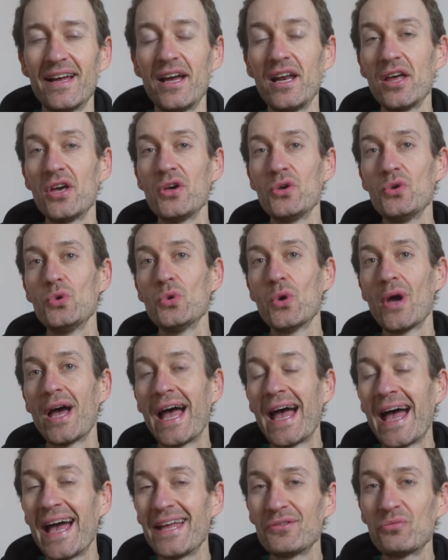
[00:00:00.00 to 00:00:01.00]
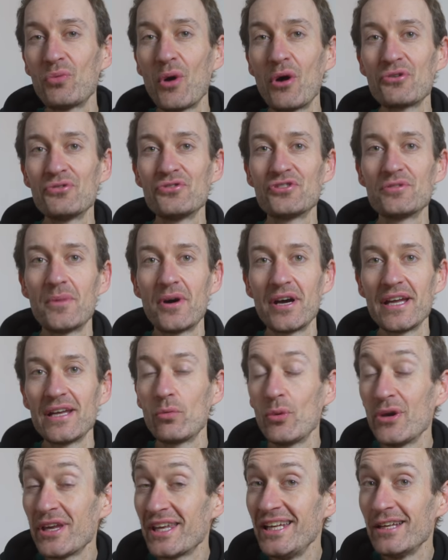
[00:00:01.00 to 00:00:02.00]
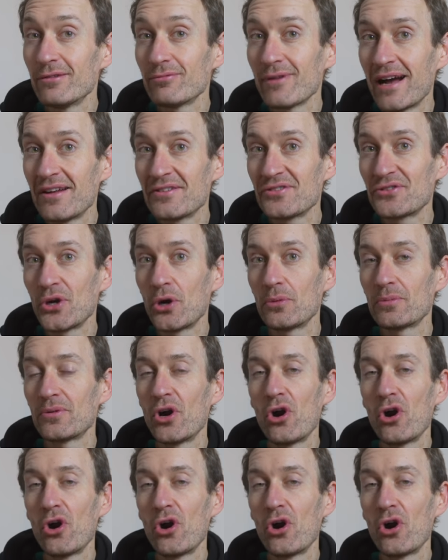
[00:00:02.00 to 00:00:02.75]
Hello and welcome to my weekly roundup